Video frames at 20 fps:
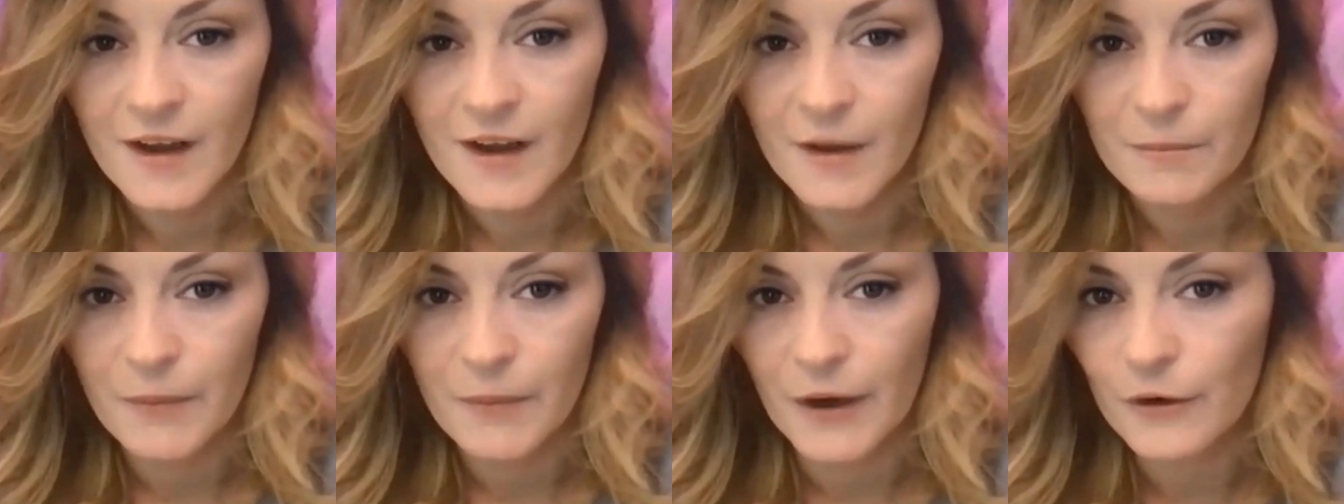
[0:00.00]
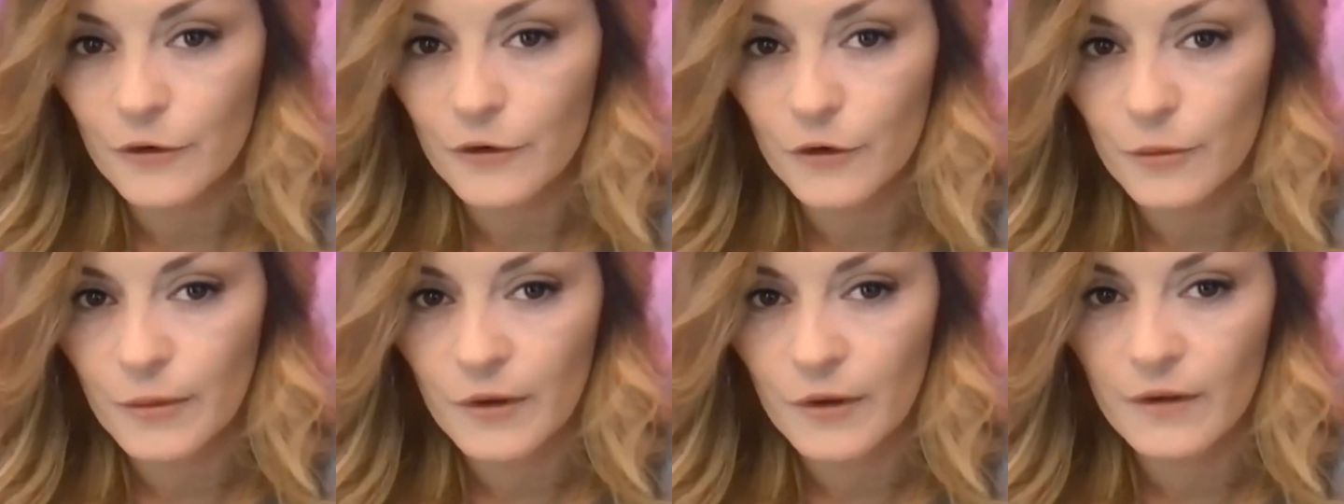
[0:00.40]

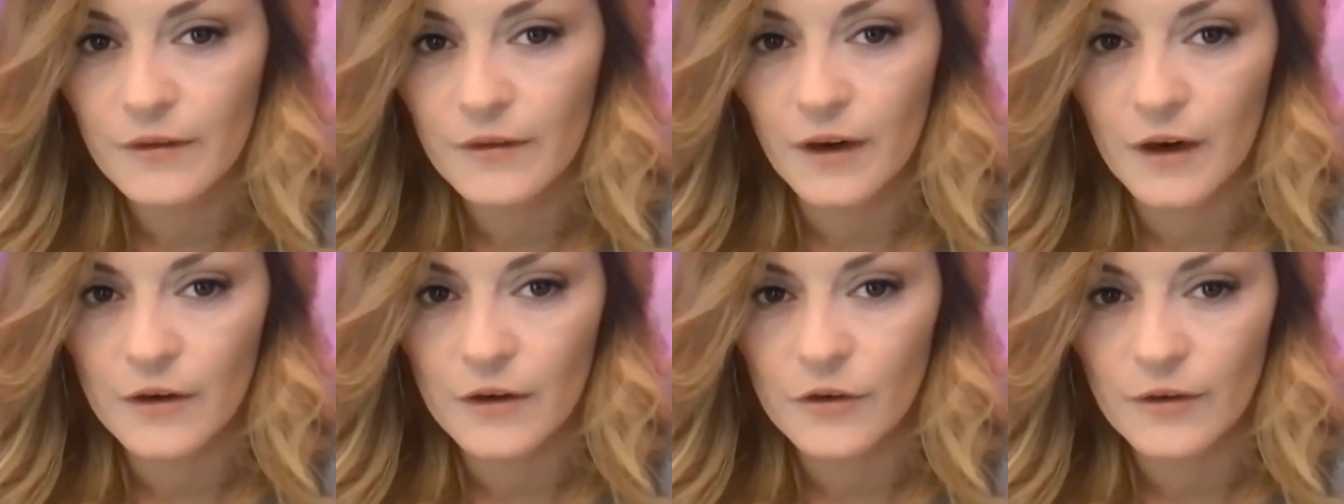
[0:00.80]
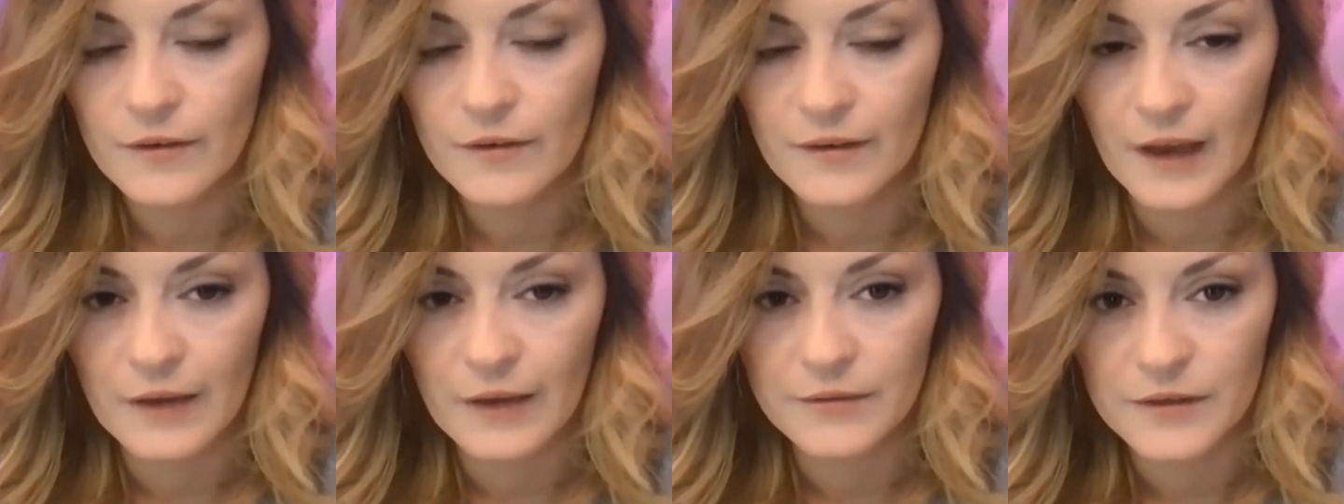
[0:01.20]
Microtubules aren't just
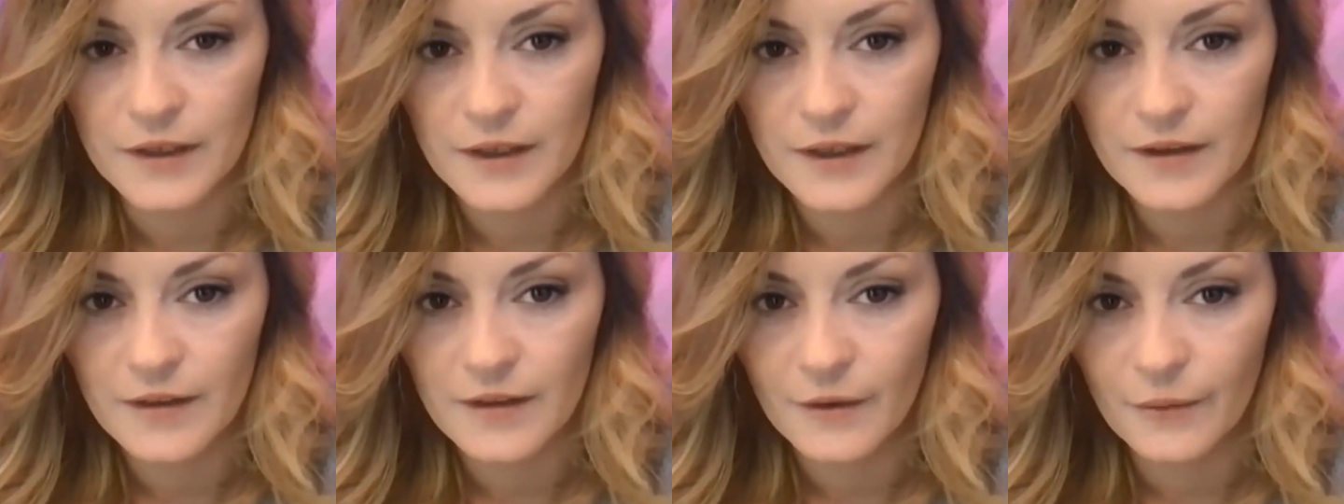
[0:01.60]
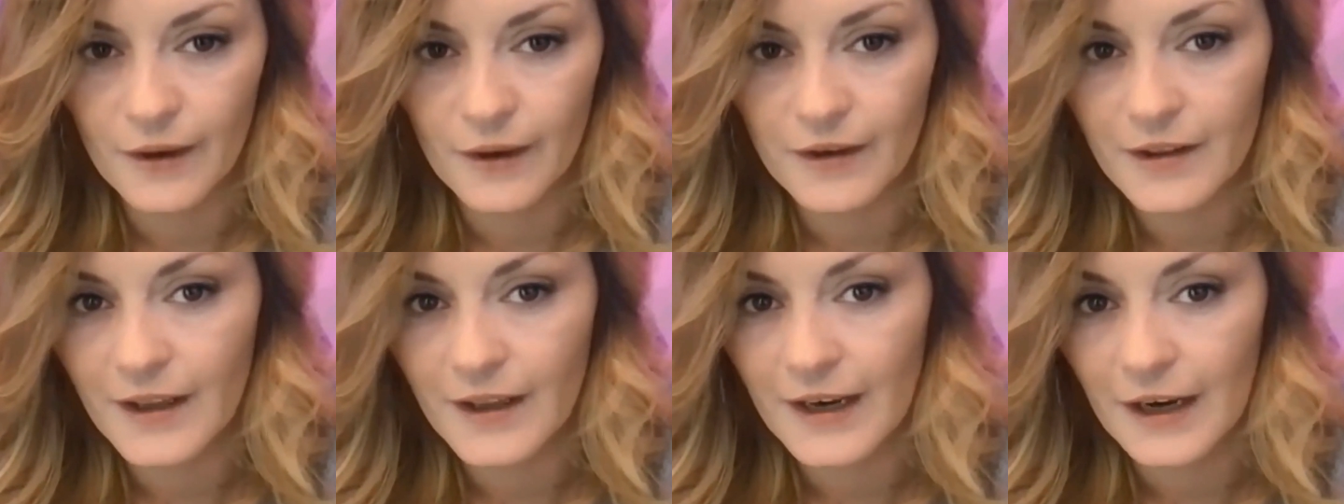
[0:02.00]
scaffolding. They
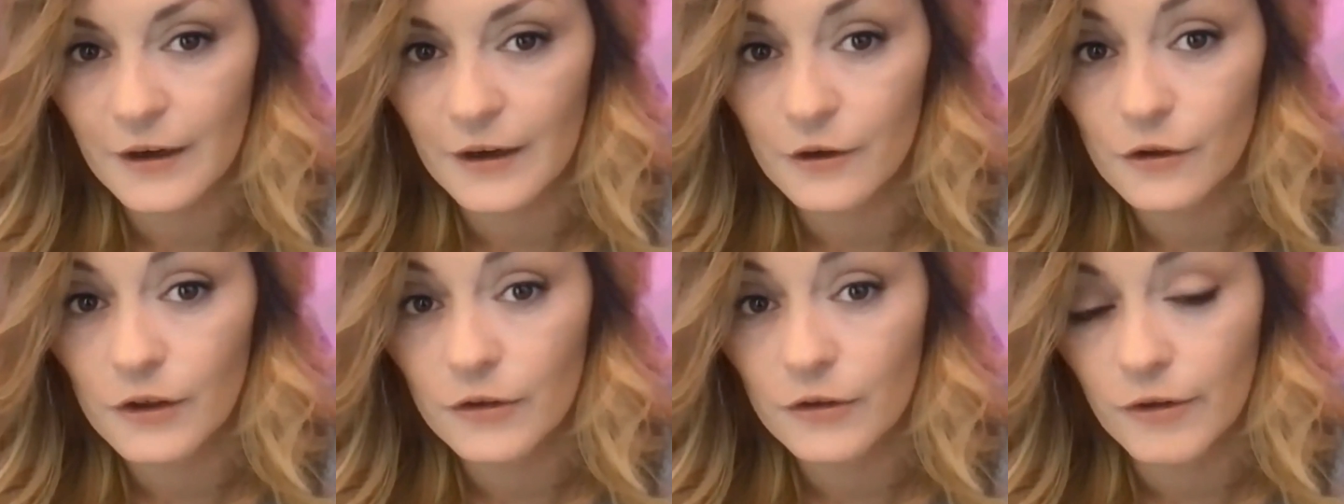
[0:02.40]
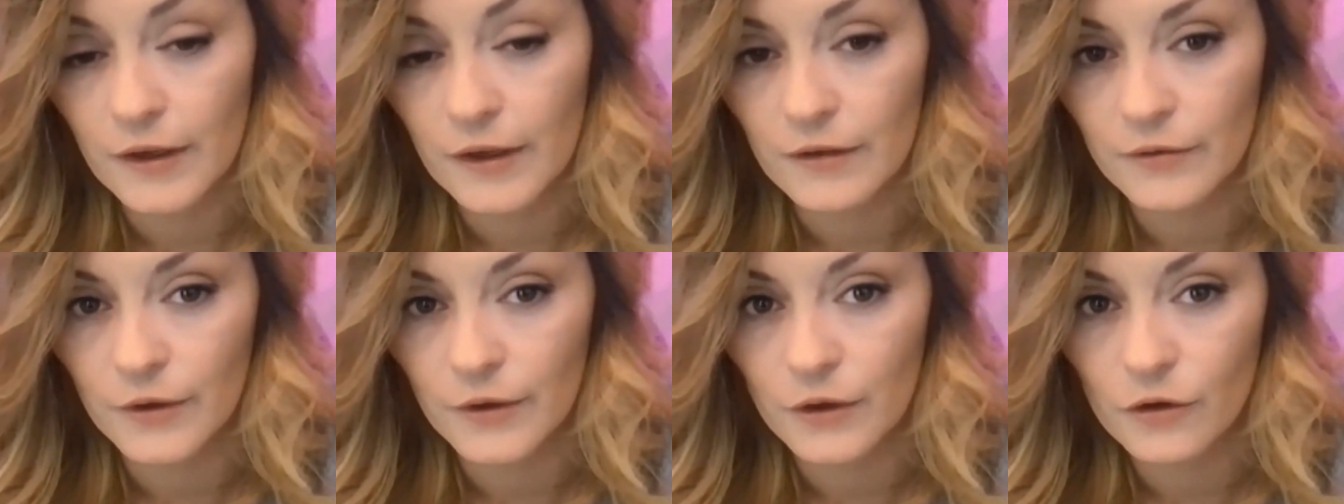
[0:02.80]
regulate energy
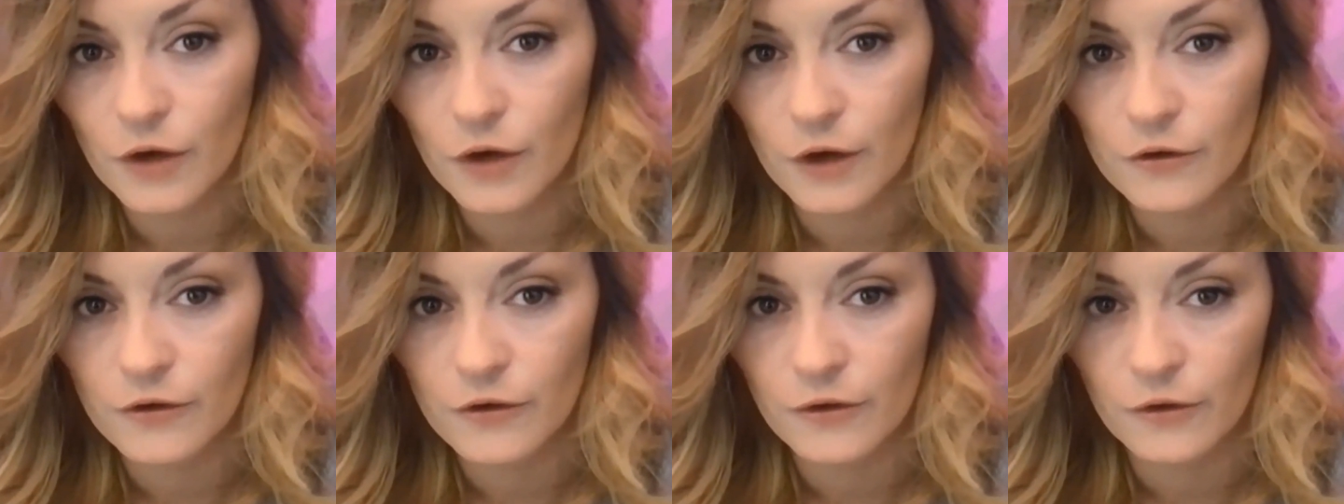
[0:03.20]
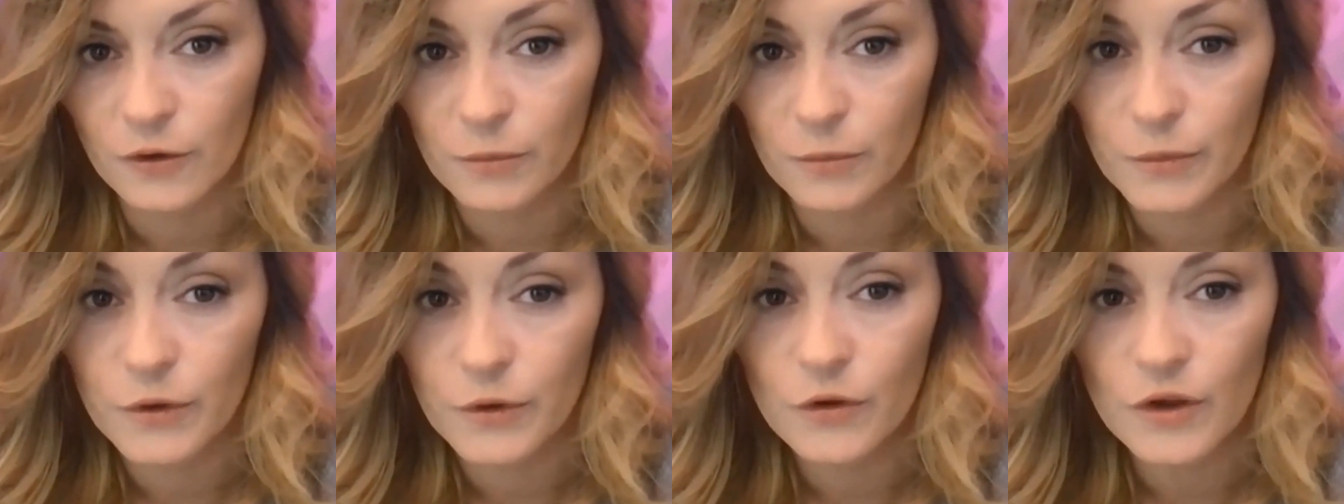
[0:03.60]
transfer, charge
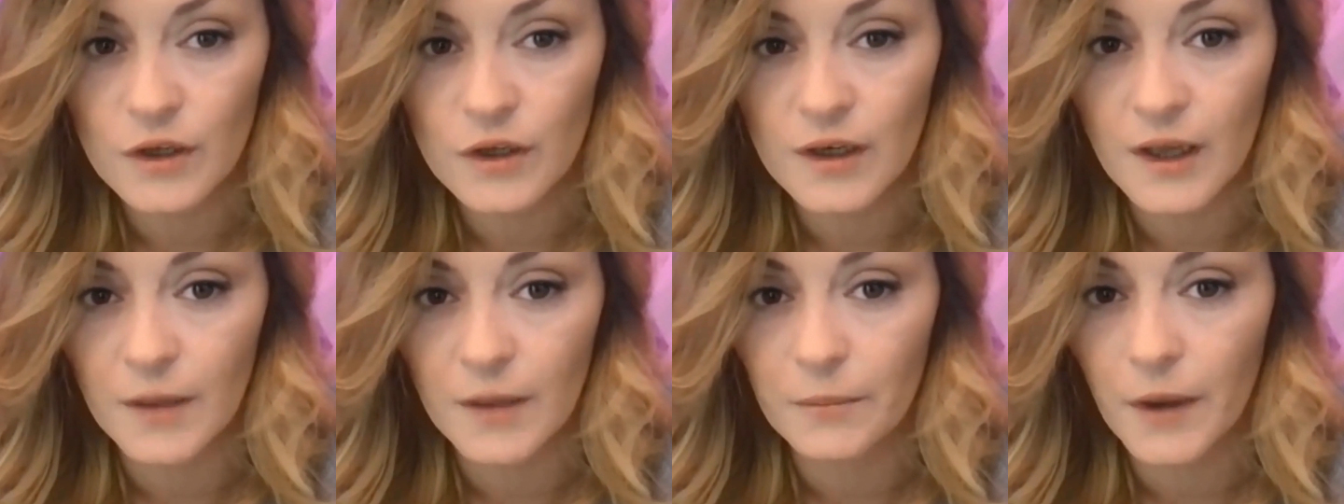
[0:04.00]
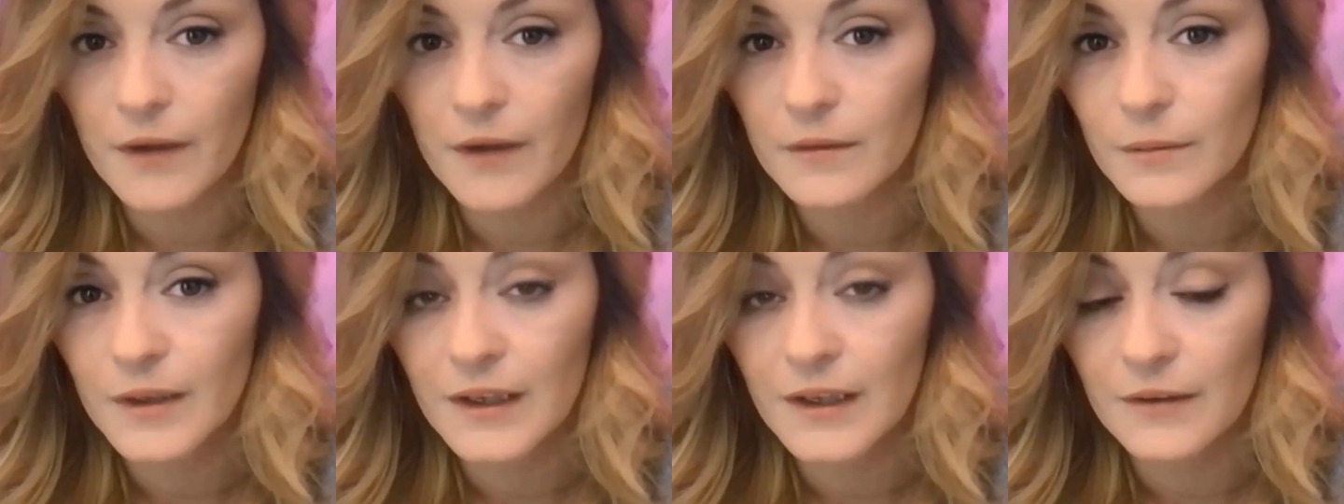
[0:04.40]
distribution, and
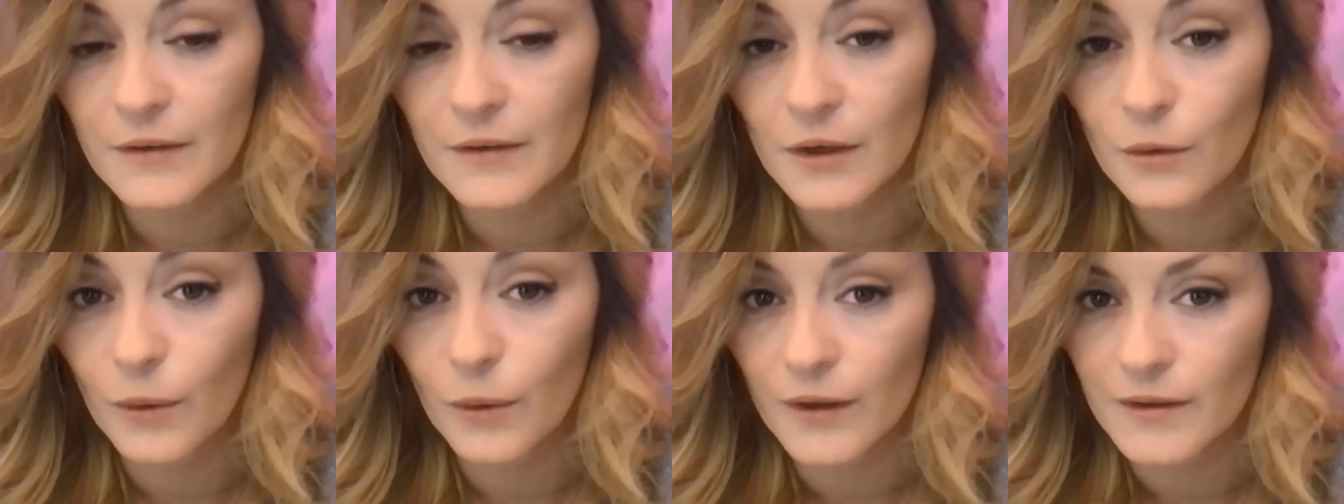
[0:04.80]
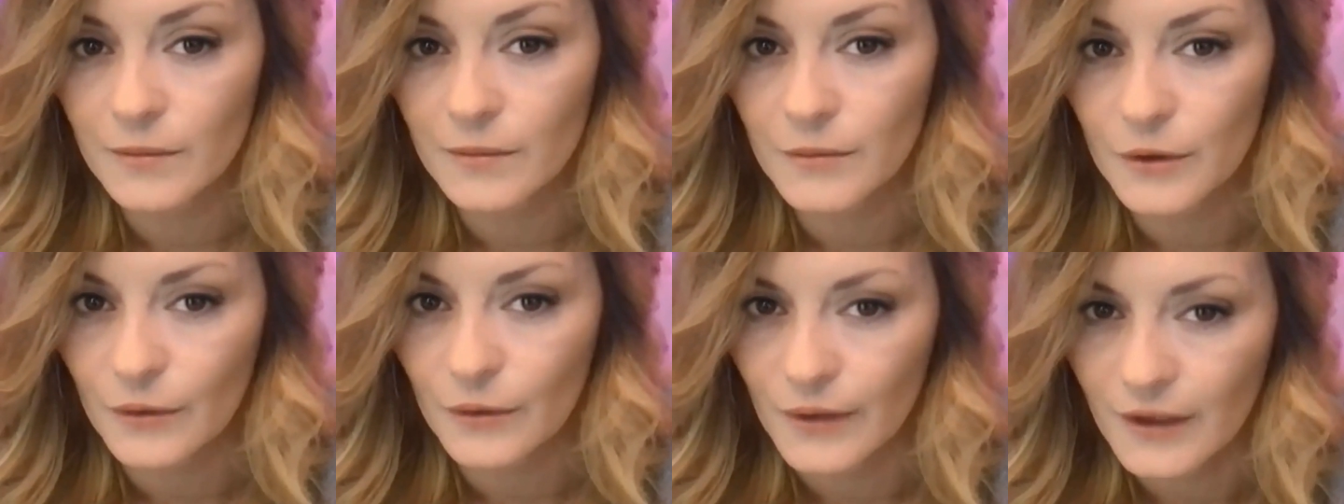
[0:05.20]
possibly even quantum
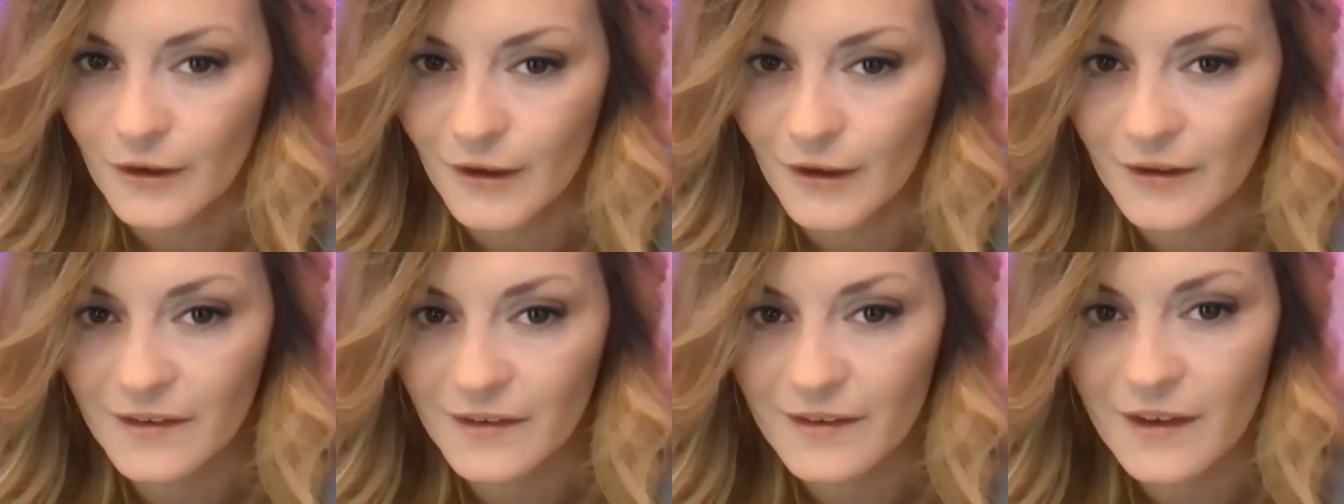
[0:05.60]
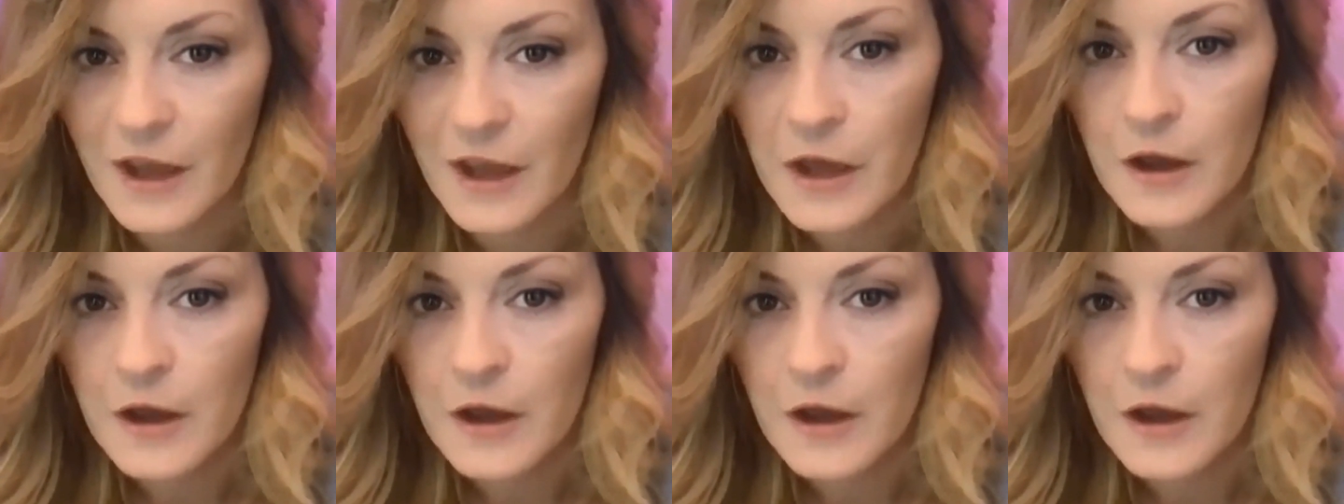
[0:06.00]
coherence.